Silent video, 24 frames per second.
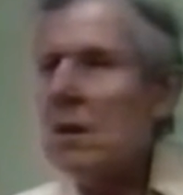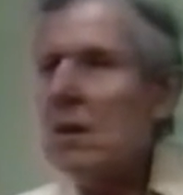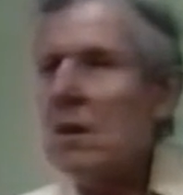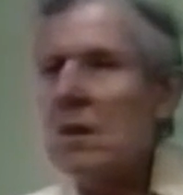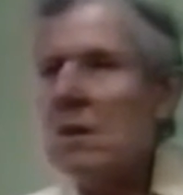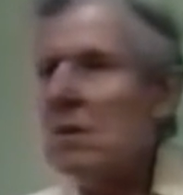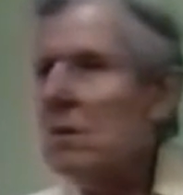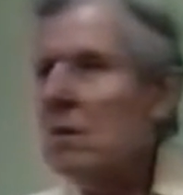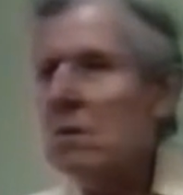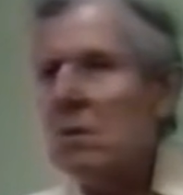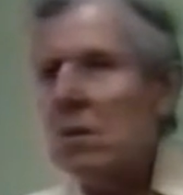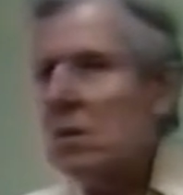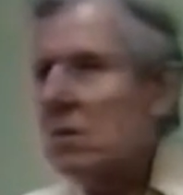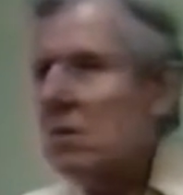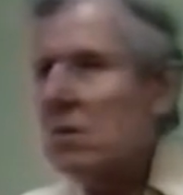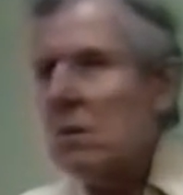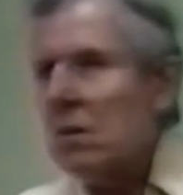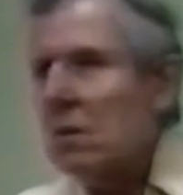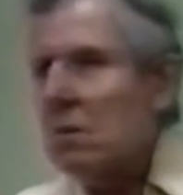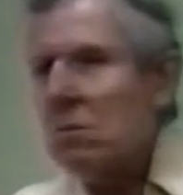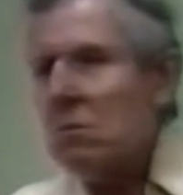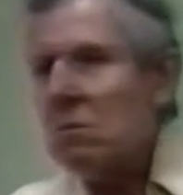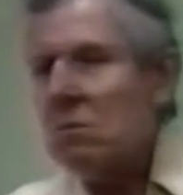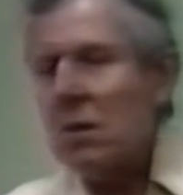And there is
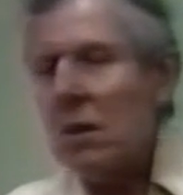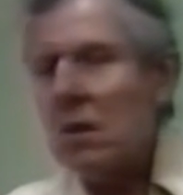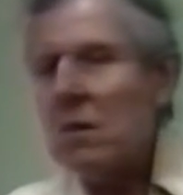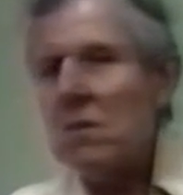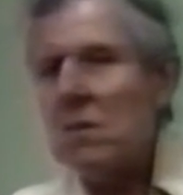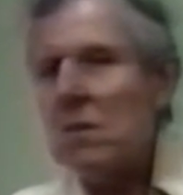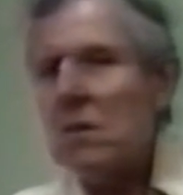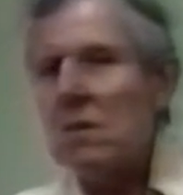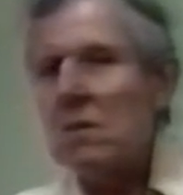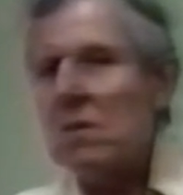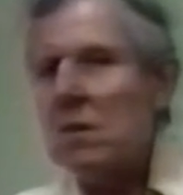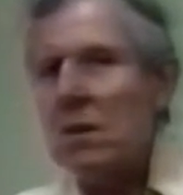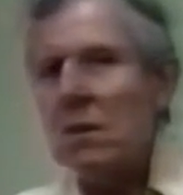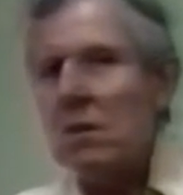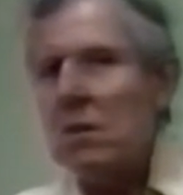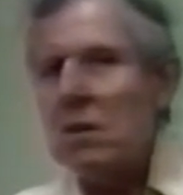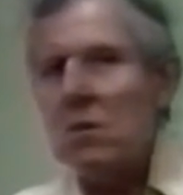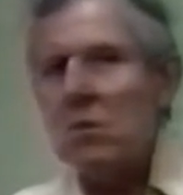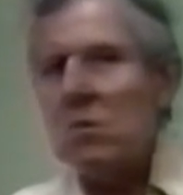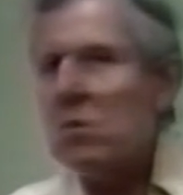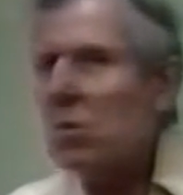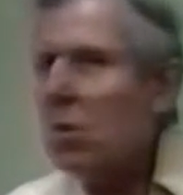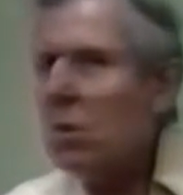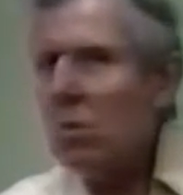no justice and
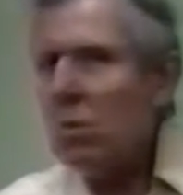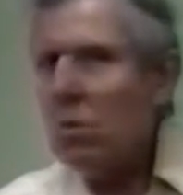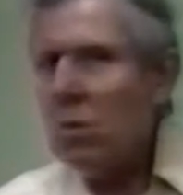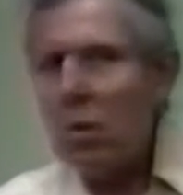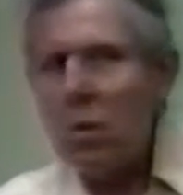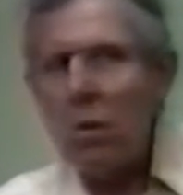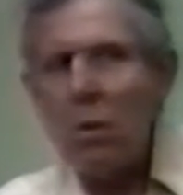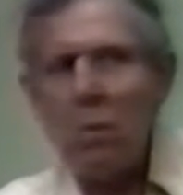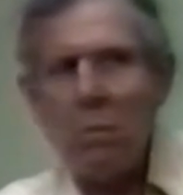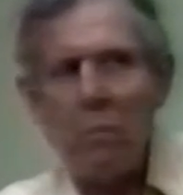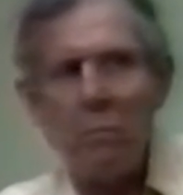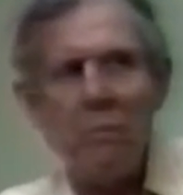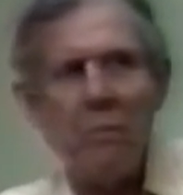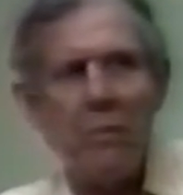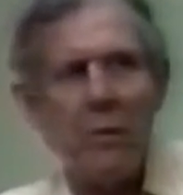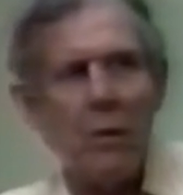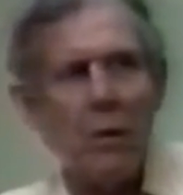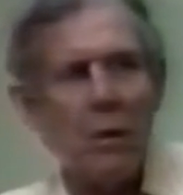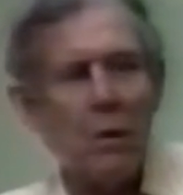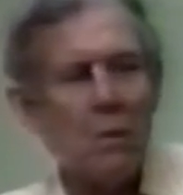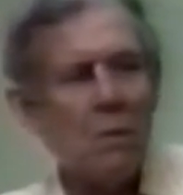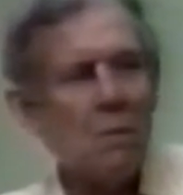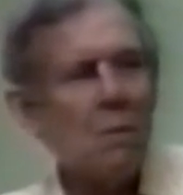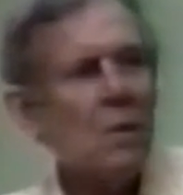there's no hope
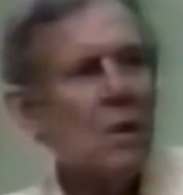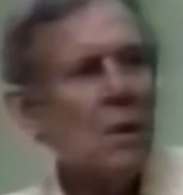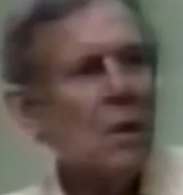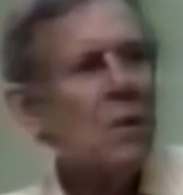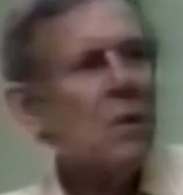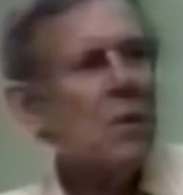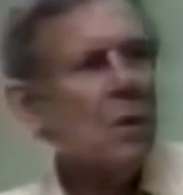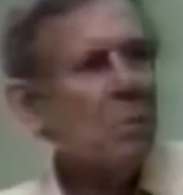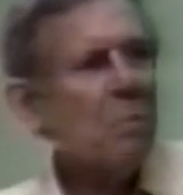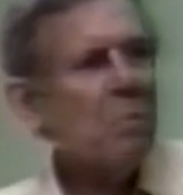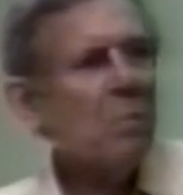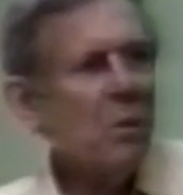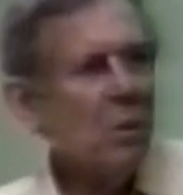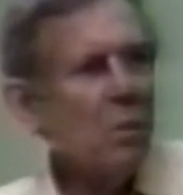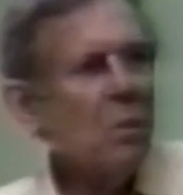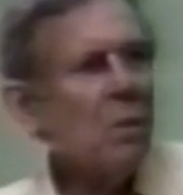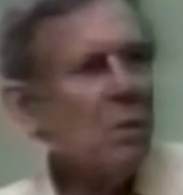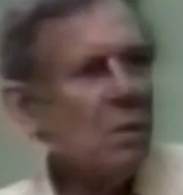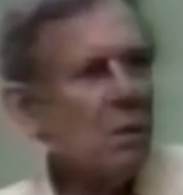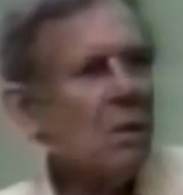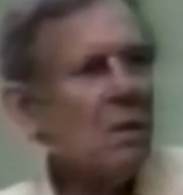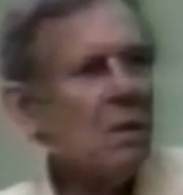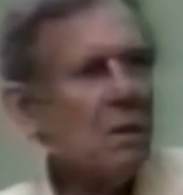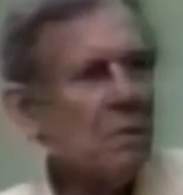for the
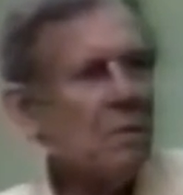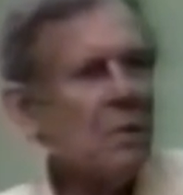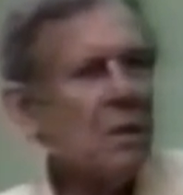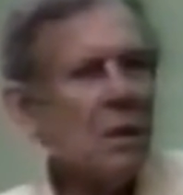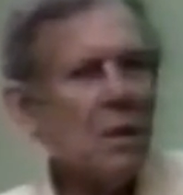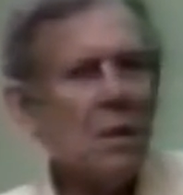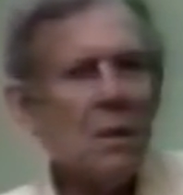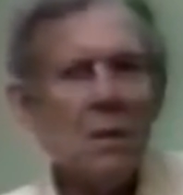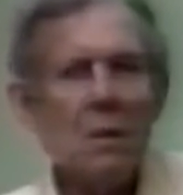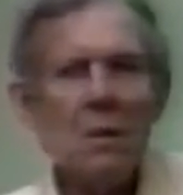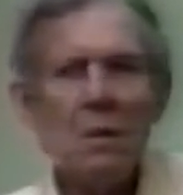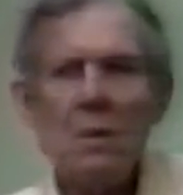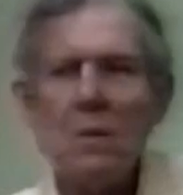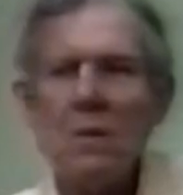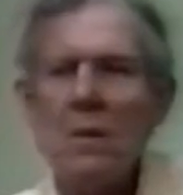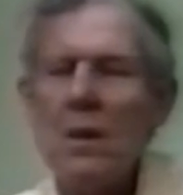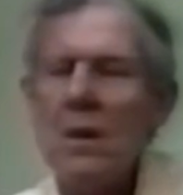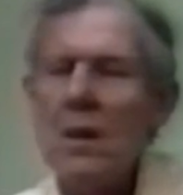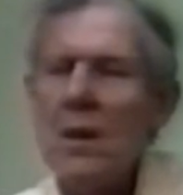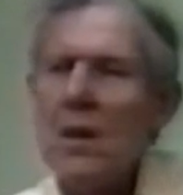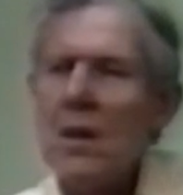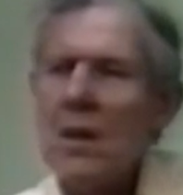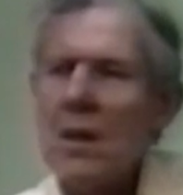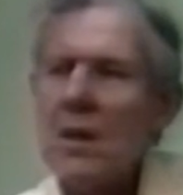poor of the earth
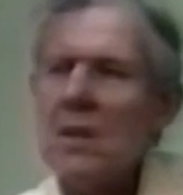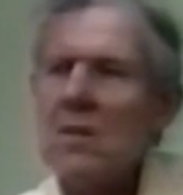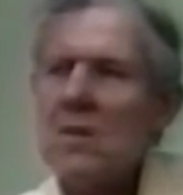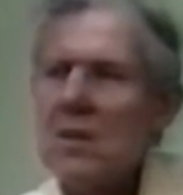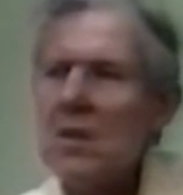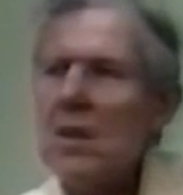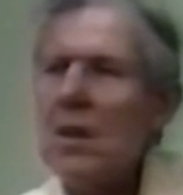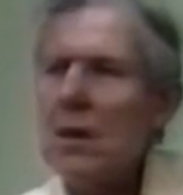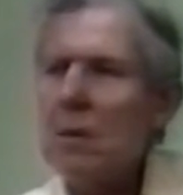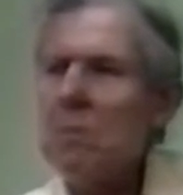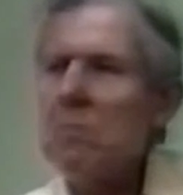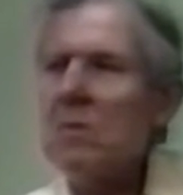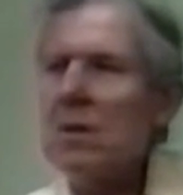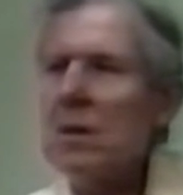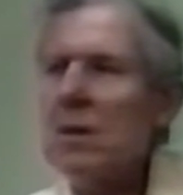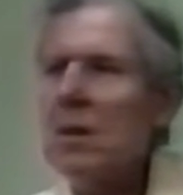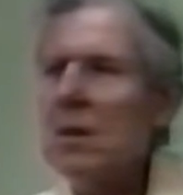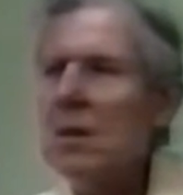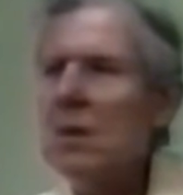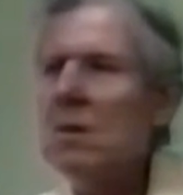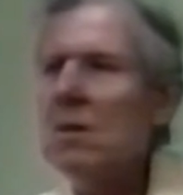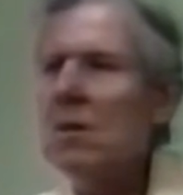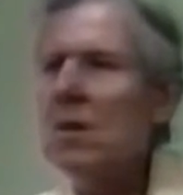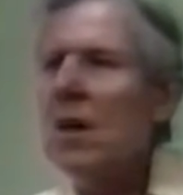except
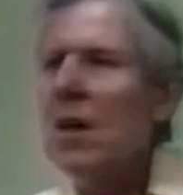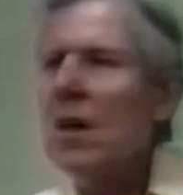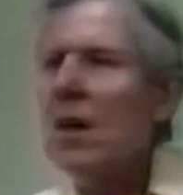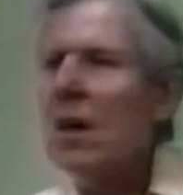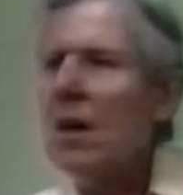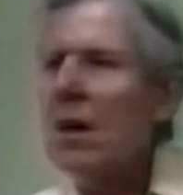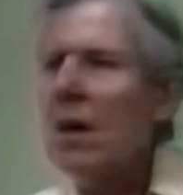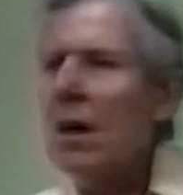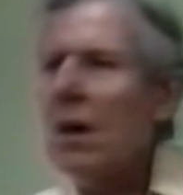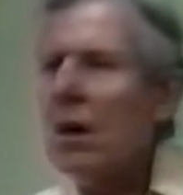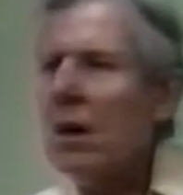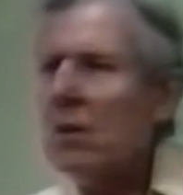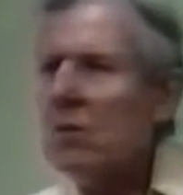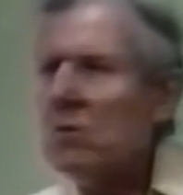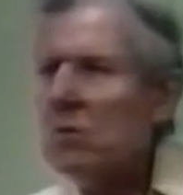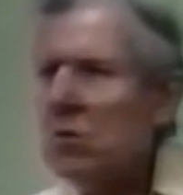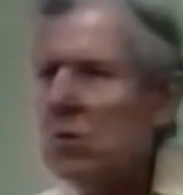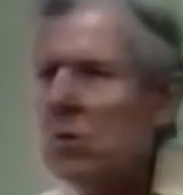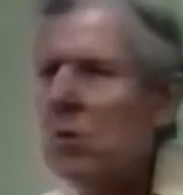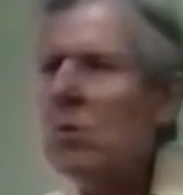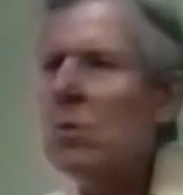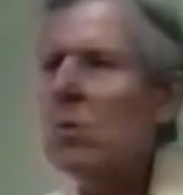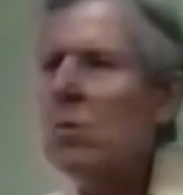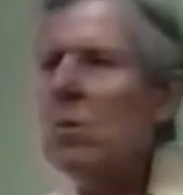in a
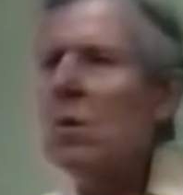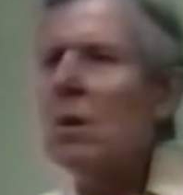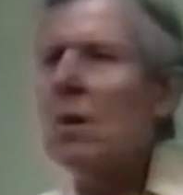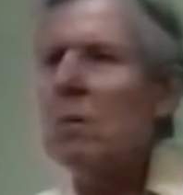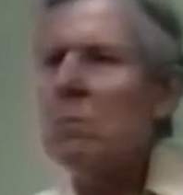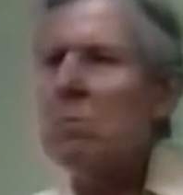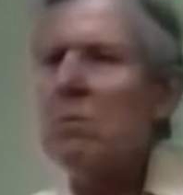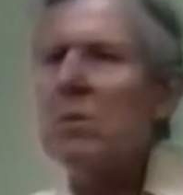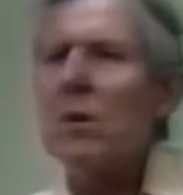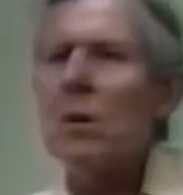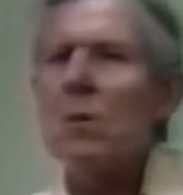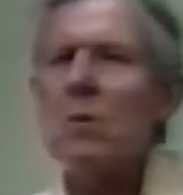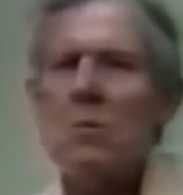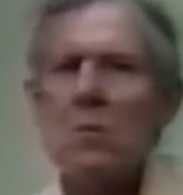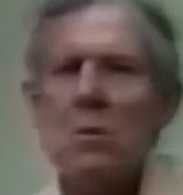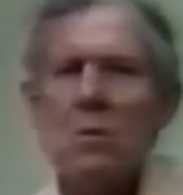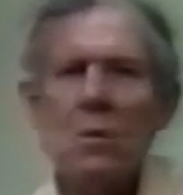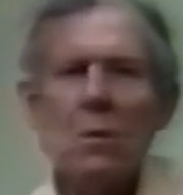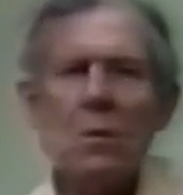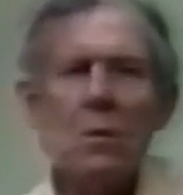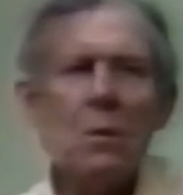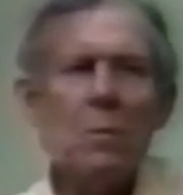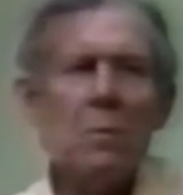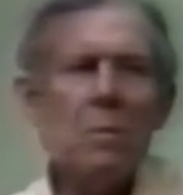new approach
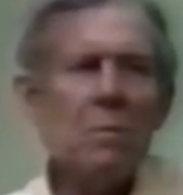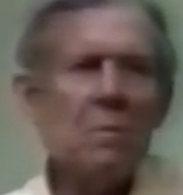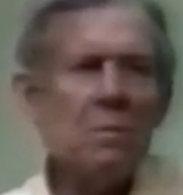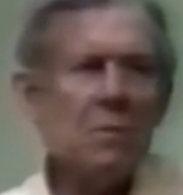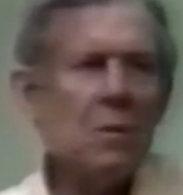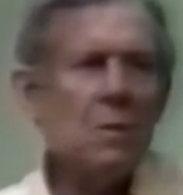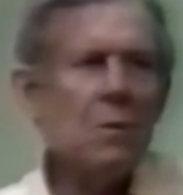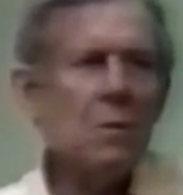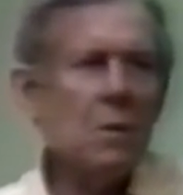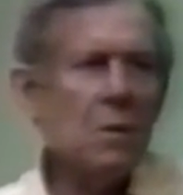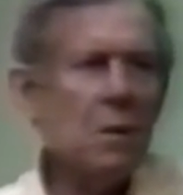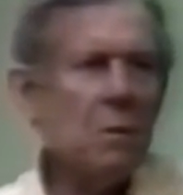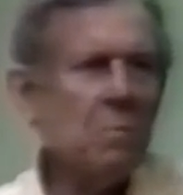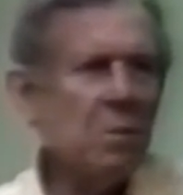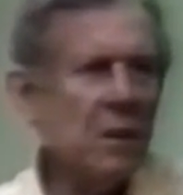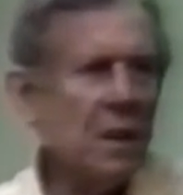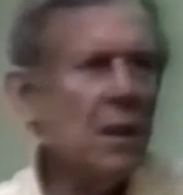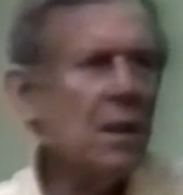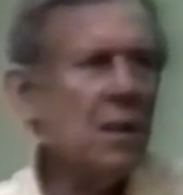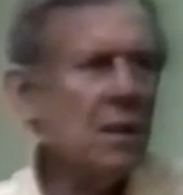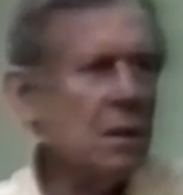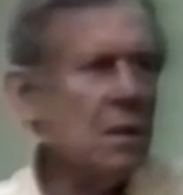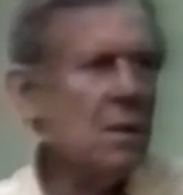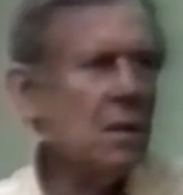to the
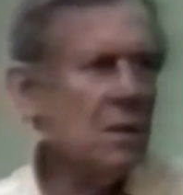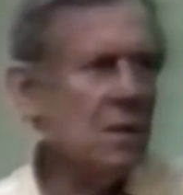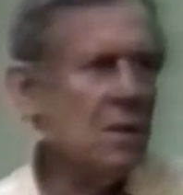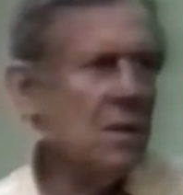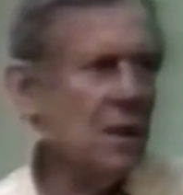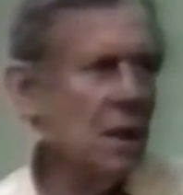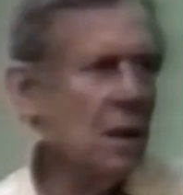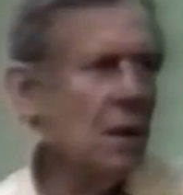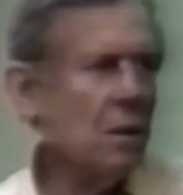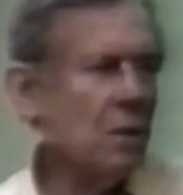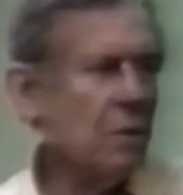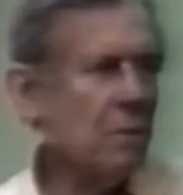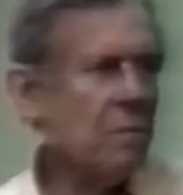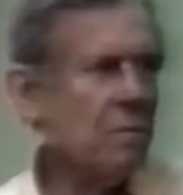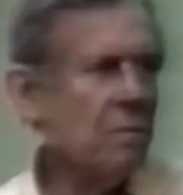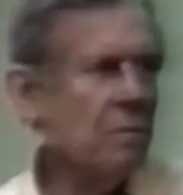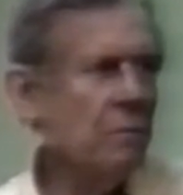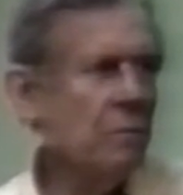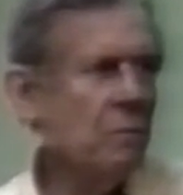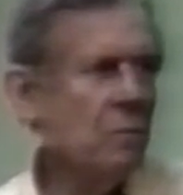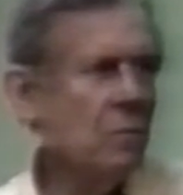planet itself.